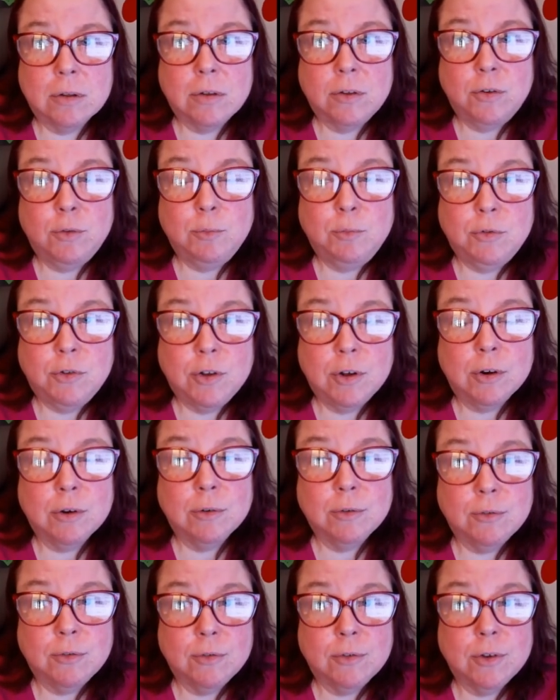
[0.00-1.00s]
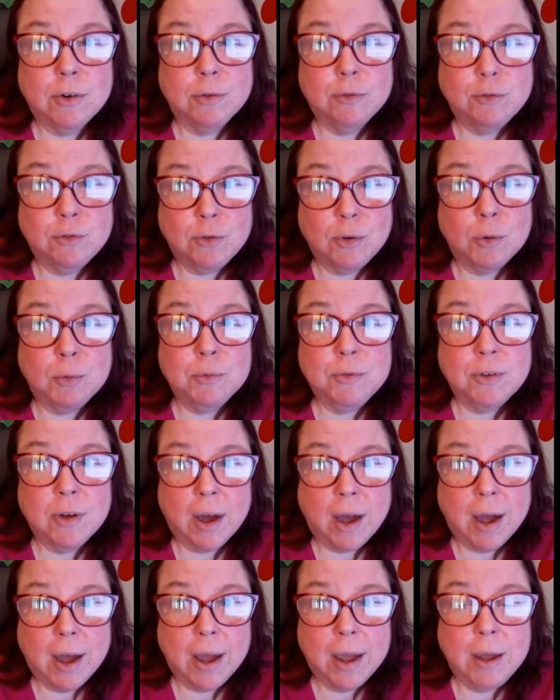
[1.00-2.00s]
you there's there's no
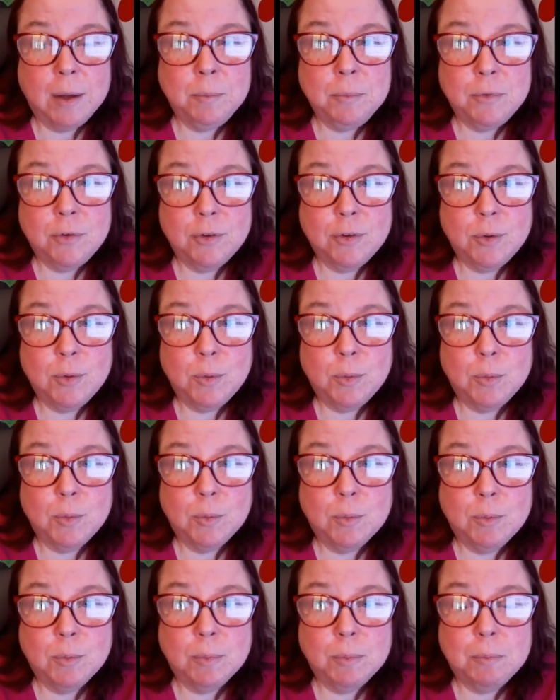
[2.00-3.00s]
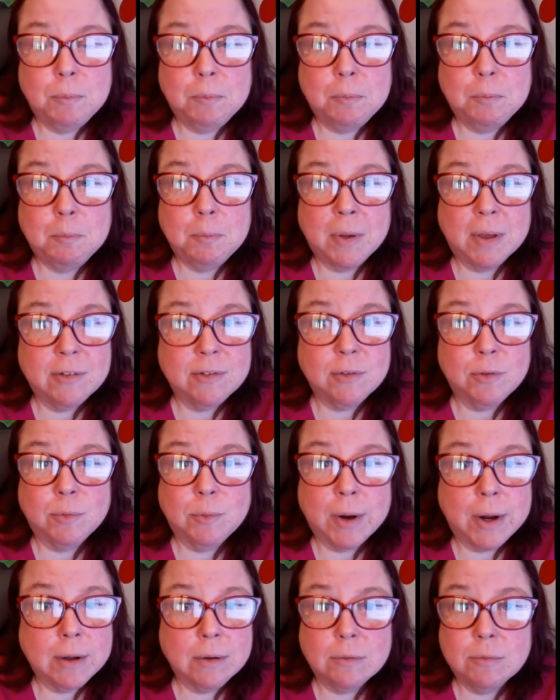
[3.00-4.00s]
time to mess
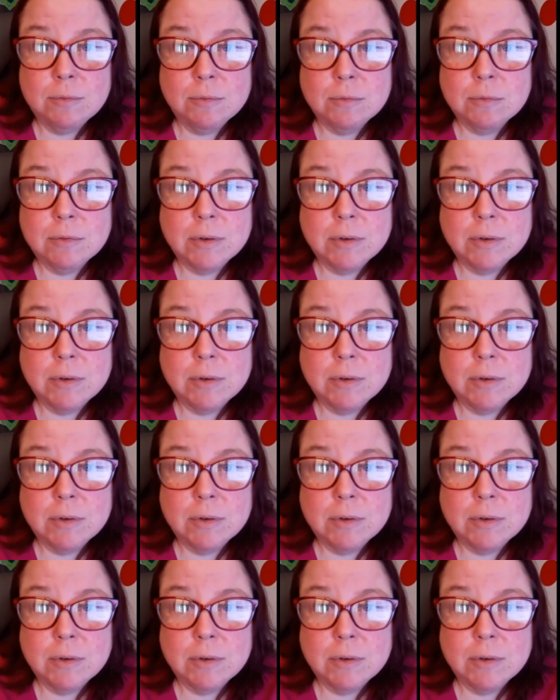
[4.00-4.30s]
around.